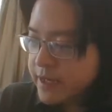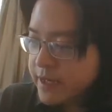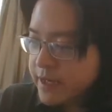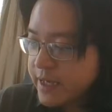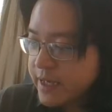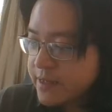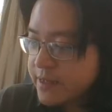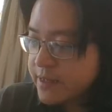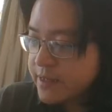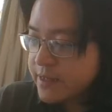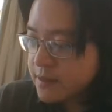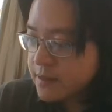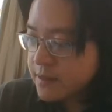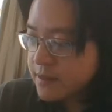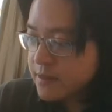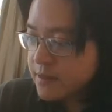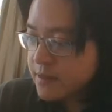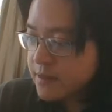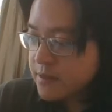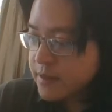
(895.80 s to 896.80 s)
eat
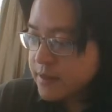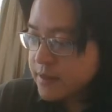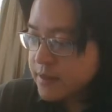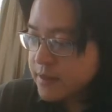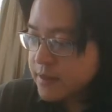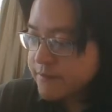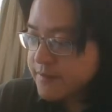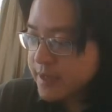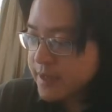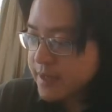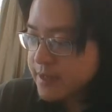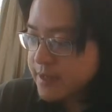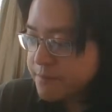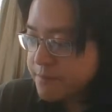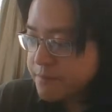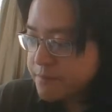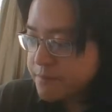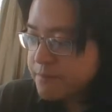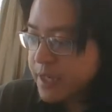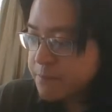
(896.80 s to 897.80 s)
if take the
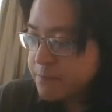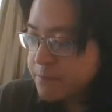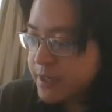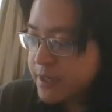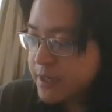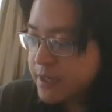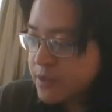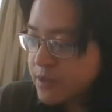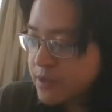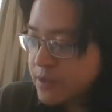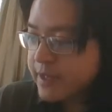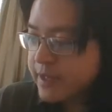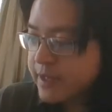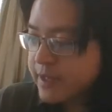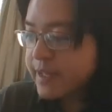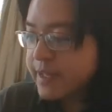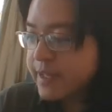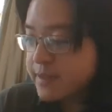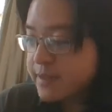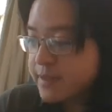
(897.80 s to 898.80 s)
big P and
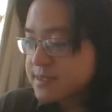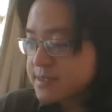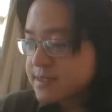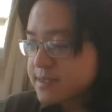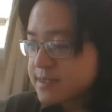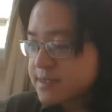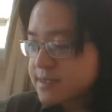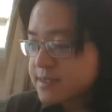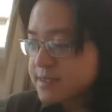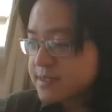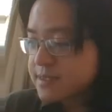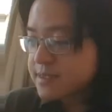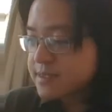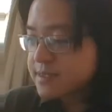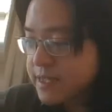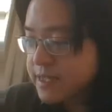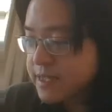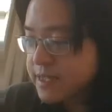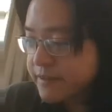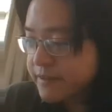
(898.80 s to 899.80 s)
eat this, it will just
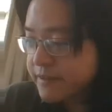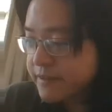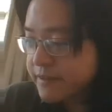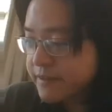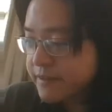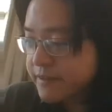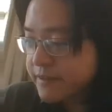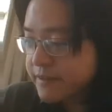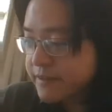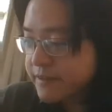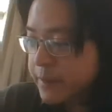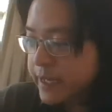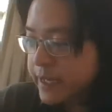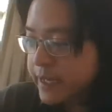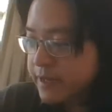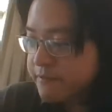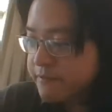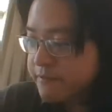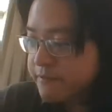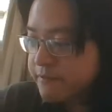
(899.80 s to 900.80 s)
give me some
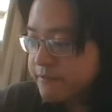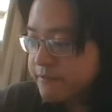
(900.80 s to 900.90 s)
eigenvalue